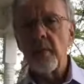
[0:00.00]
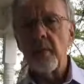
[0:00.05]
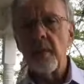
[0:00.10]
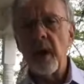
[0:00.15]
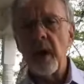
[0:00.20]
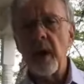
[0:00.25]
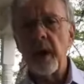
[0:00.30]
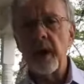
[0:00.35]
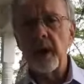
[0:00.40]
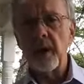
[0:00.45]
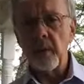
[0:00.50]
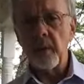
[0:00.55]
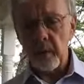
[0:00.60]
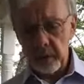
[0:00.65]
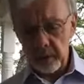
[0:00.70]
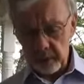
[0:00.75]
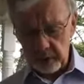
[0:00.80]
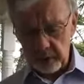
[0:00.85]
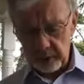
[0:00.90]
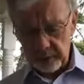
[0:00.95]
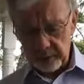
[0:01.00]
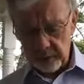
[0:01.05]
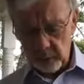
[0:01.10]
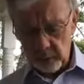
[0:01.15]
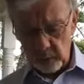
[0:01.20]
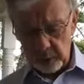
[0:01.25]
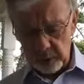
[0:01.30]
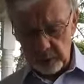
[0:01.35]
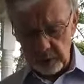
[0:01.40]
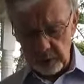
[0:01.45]
body which is
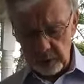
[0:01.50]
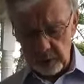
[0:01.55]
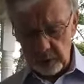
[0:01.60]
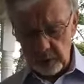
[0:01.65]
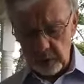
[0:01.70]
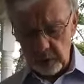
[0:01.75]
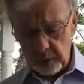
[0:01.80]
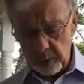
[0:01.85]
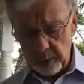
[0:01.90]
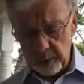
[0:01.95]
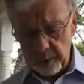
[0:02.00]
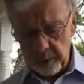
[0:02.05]
for you.